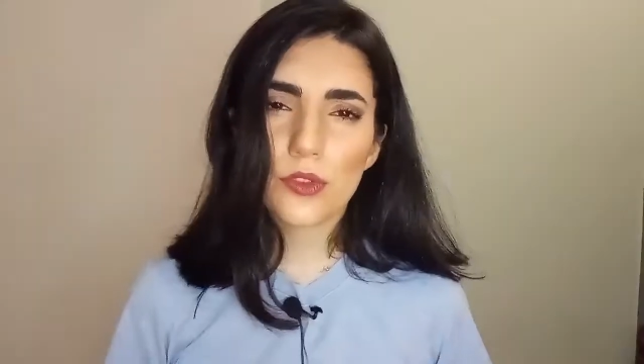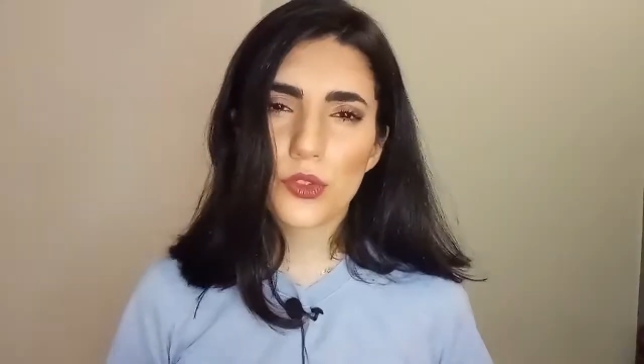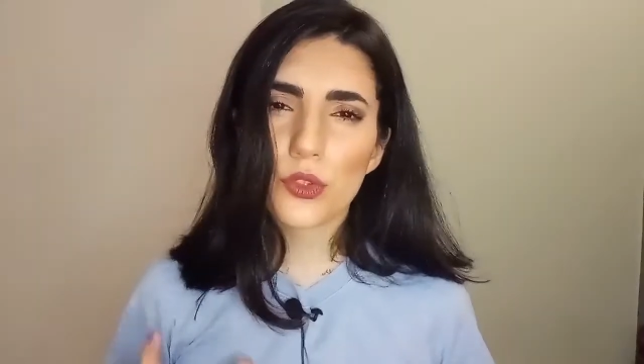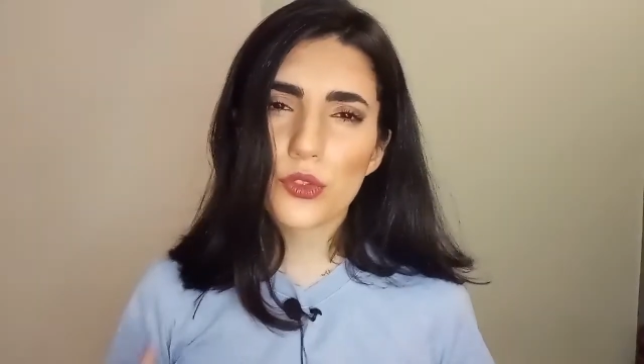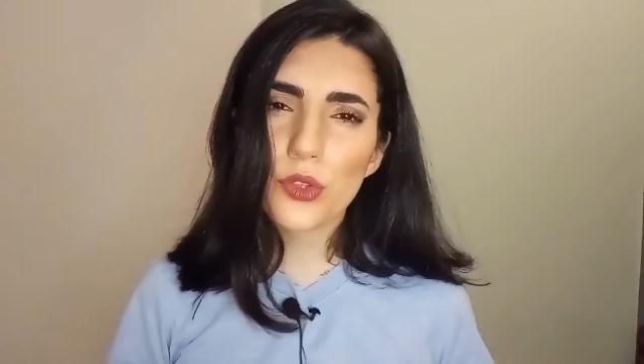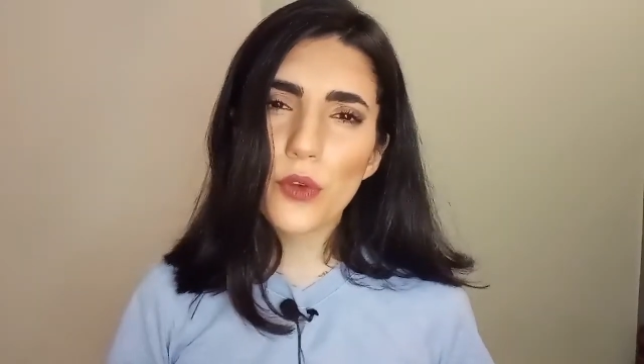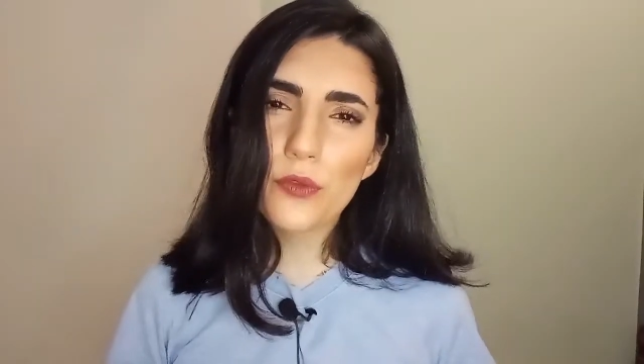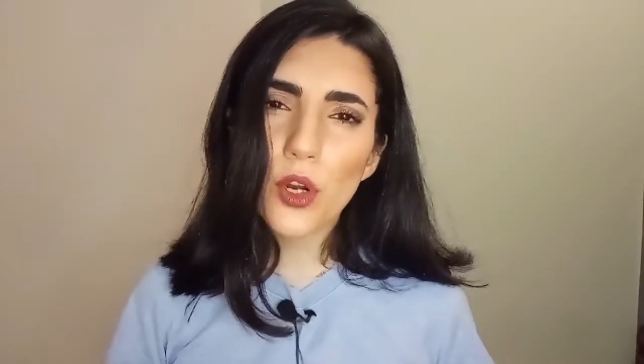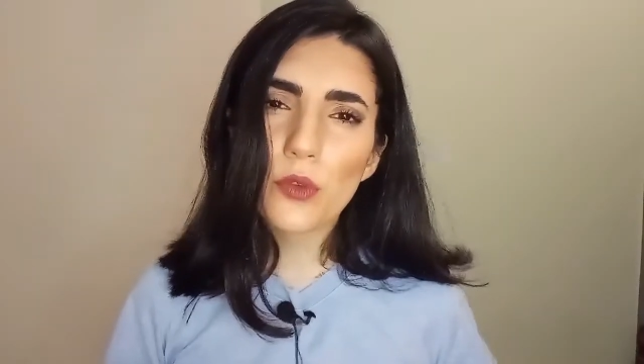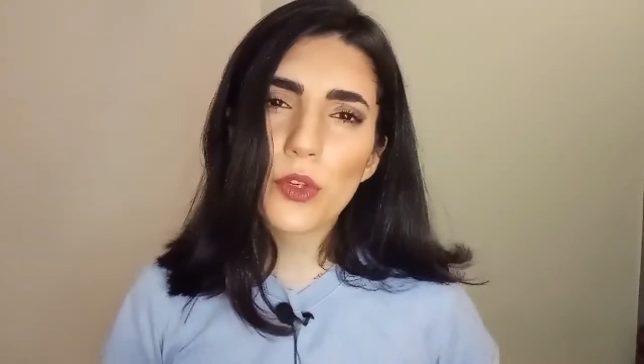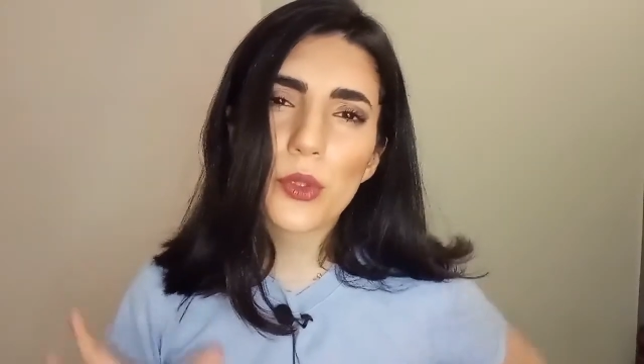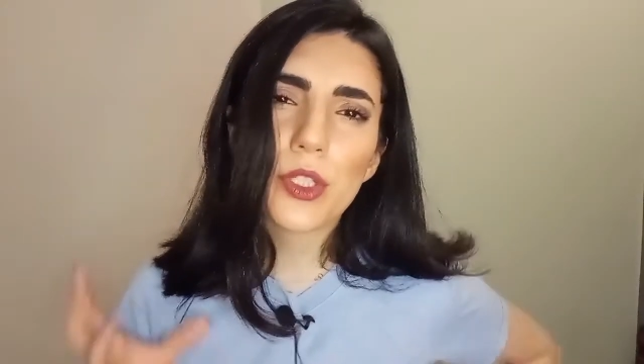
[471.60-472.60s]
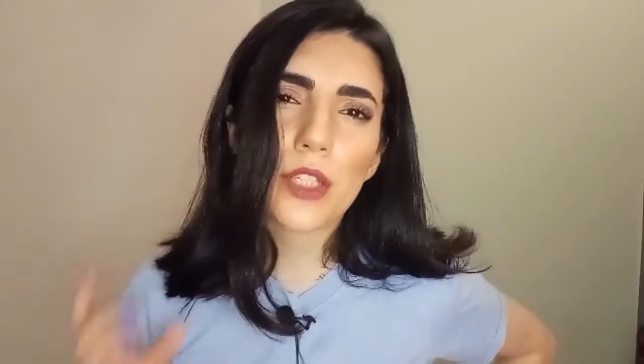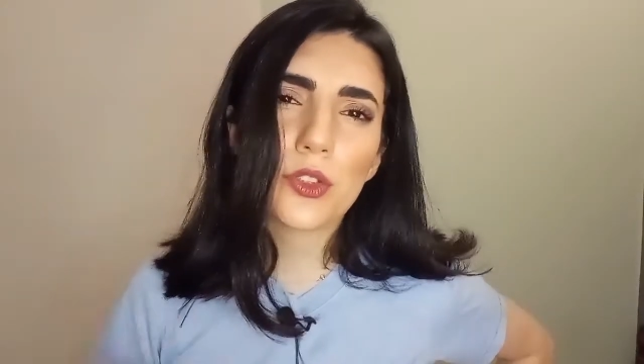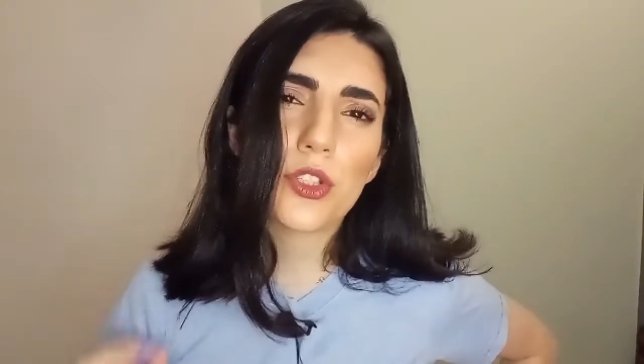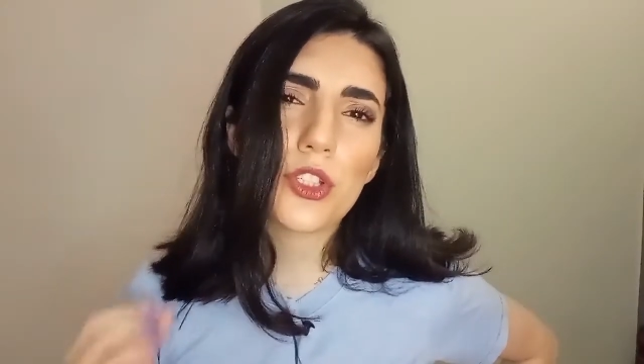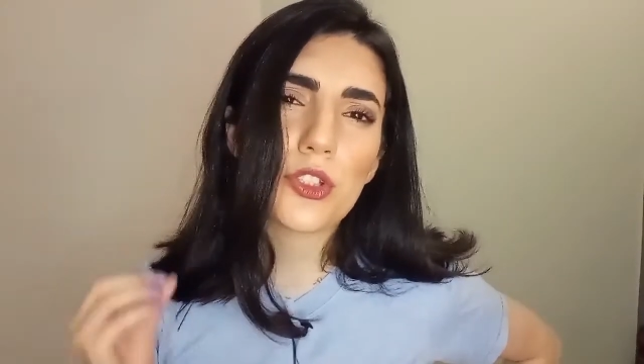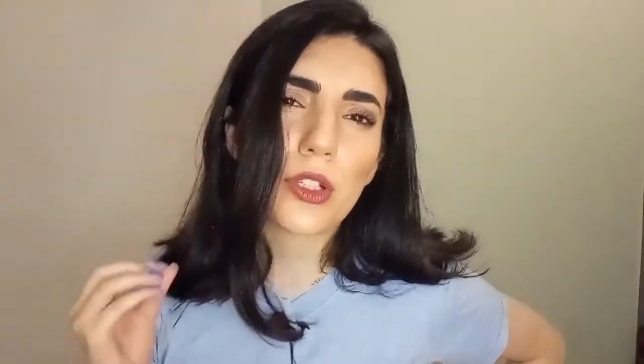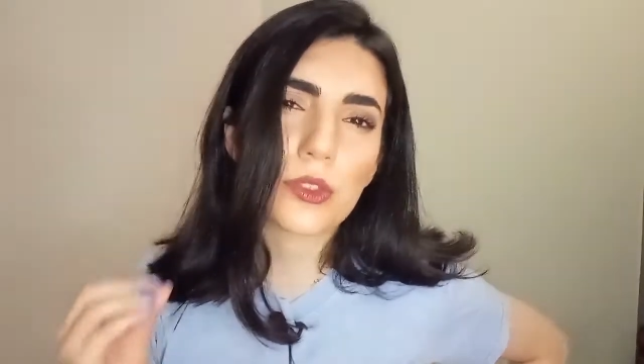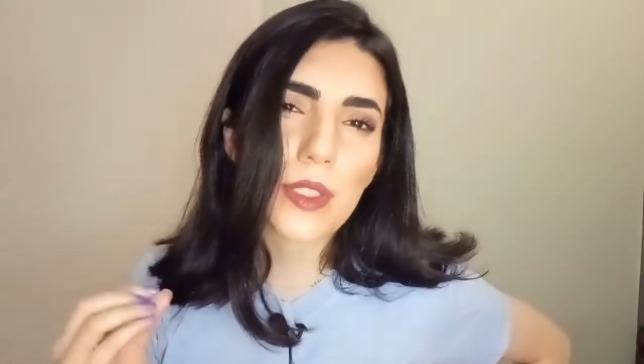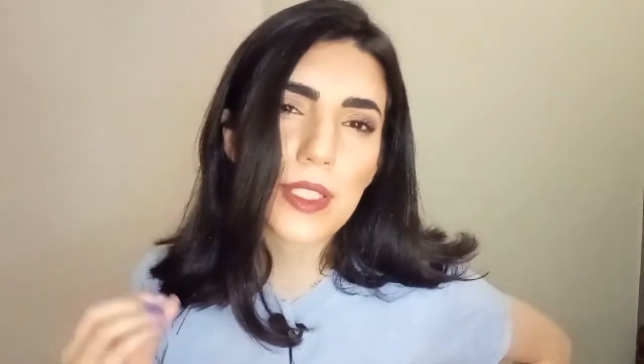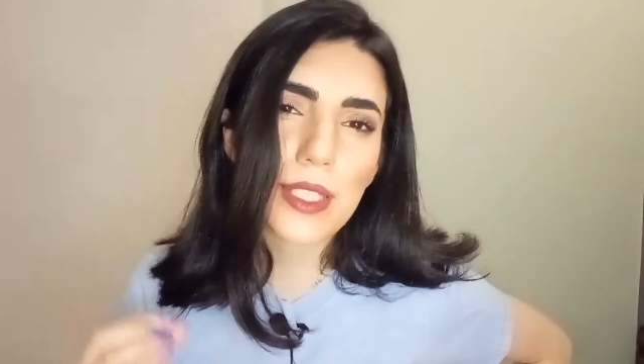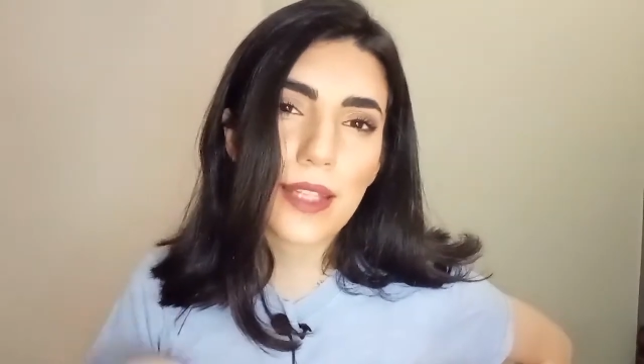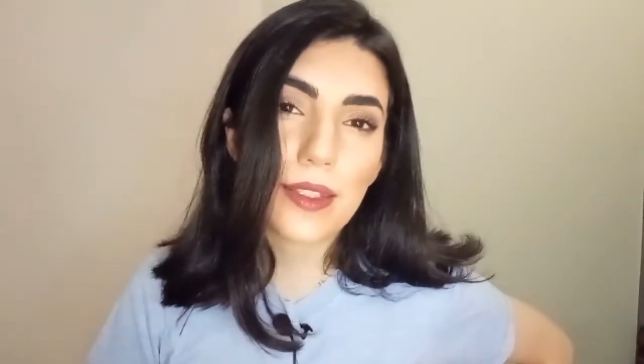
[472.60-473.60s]
So far we could get to this
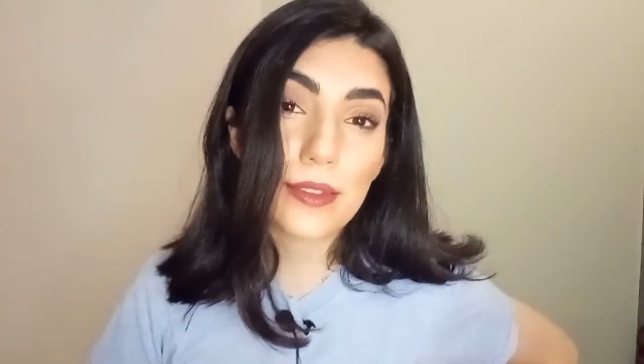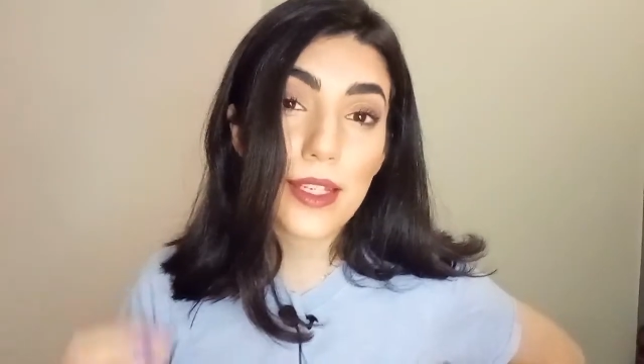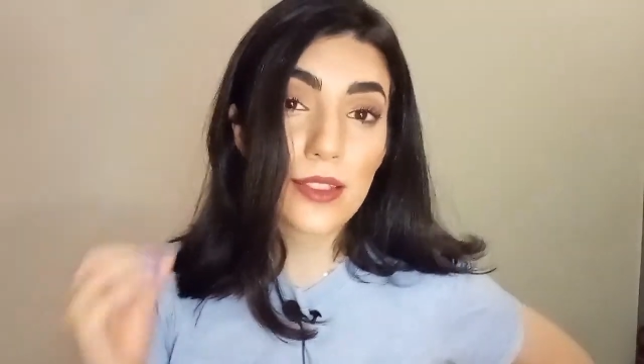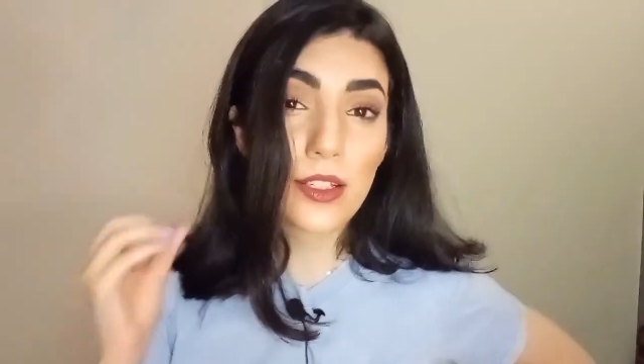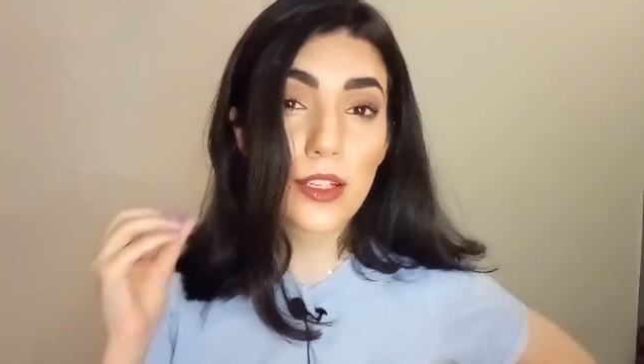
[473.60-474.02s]
understanding that